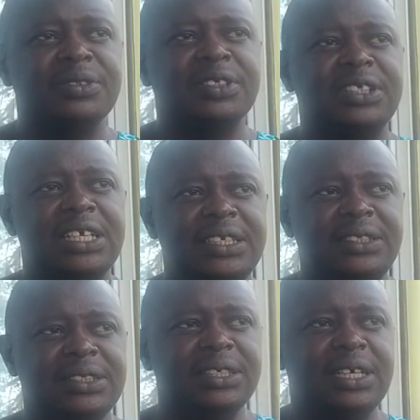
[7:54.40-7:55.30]

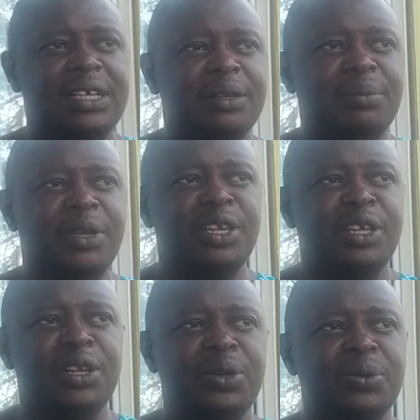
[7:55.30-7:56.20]
sciatica may
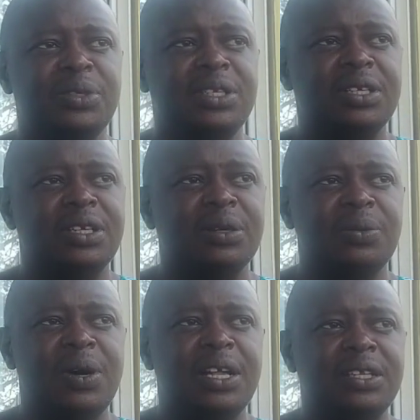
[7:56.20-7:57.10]
include
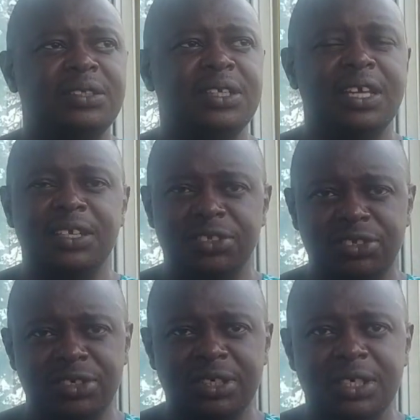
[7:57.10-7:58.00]
one, age.
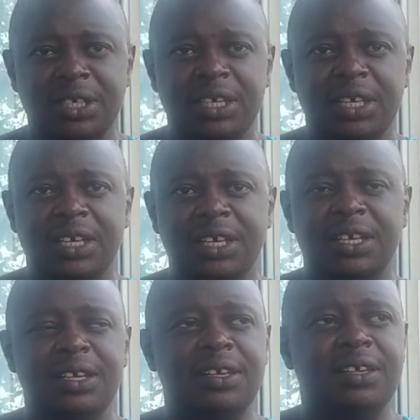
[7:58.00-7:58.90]

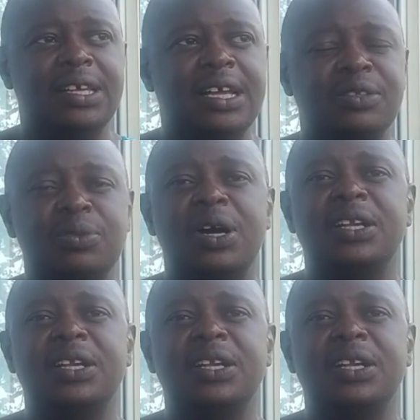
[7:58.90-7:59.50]
As one